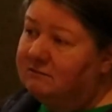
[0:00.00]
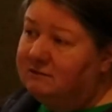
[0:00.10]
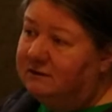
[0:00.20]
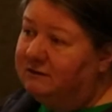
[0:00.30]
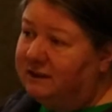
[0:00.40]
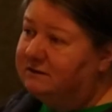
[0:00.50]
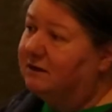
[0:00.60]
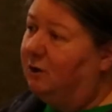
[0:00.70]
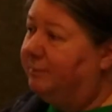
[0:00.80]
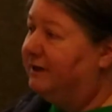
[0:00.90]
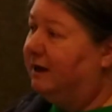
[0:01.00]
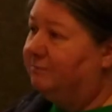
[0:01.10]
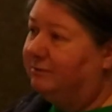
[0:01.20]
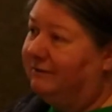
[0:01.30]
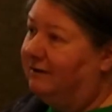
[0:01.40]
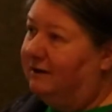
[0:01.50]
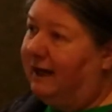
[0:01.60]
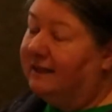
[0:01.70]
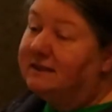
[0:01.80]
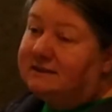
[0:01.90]
You don't need to open up,
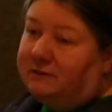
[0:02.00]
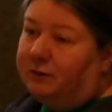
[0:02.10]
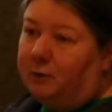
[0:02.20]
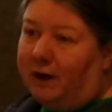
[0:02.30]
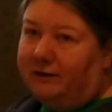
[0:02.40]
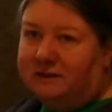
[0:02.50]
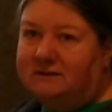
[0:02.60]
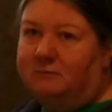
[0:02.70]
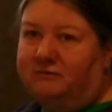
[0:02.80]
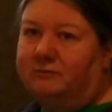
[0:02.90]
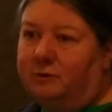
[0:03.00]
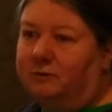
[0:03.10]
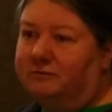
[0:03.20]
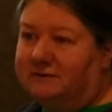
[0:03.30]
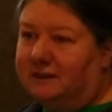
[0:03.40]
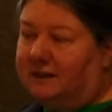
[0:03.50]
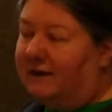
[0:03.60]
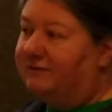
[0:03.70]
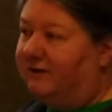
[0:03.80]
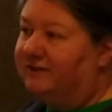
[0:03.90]
unless they require it. Some of them will say you
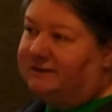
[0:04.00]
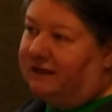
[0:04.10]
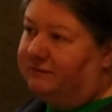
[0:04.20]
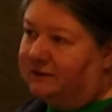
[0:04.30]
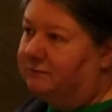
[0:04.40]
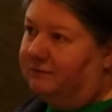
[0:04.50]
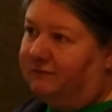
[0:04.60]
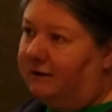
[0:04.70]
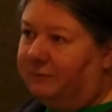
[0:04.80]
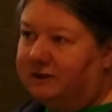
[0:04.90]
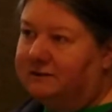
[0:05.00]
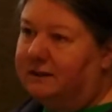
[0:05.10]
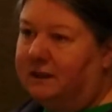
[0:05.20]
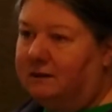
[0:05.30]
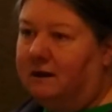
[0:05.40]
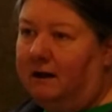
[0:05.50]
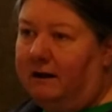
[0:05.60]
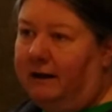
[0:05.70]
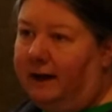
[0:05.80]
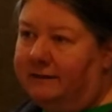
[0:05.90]
have to have a savings with $5 in it,
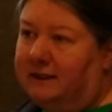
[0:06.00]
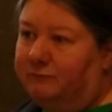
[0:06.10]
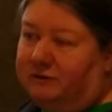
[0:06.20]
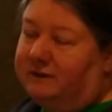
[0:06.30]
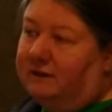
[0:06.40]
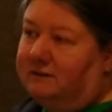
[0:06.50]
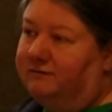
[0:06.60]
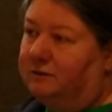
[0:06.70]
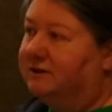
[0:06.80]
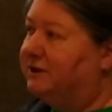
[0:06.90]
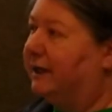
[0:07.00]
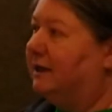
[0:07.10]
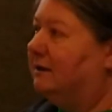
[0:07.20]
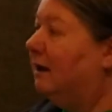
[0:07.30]
and then they'll give you a checking.